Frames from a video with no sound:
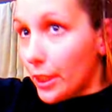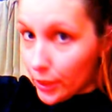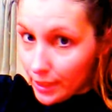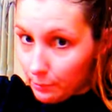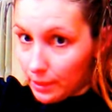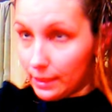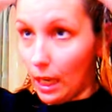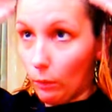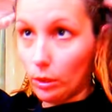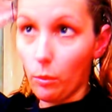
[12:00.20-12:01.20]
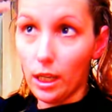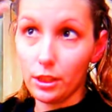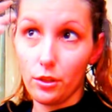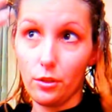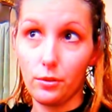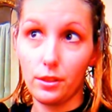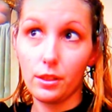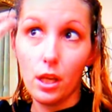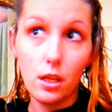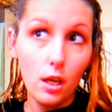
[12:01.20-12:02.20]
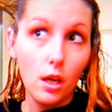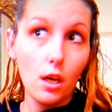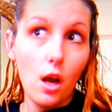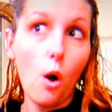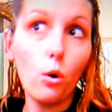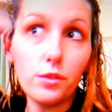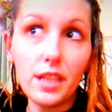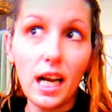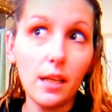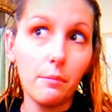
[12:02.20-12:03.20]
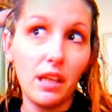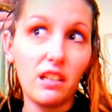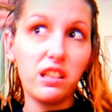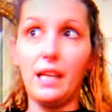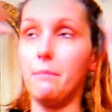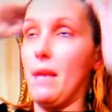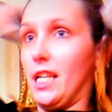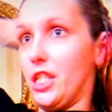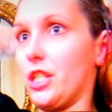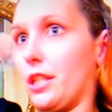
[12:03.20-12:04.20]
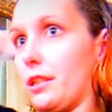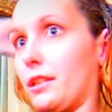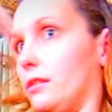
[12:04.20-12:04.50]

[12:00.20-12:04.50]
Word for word: Christmas I would watch those old-timey claymation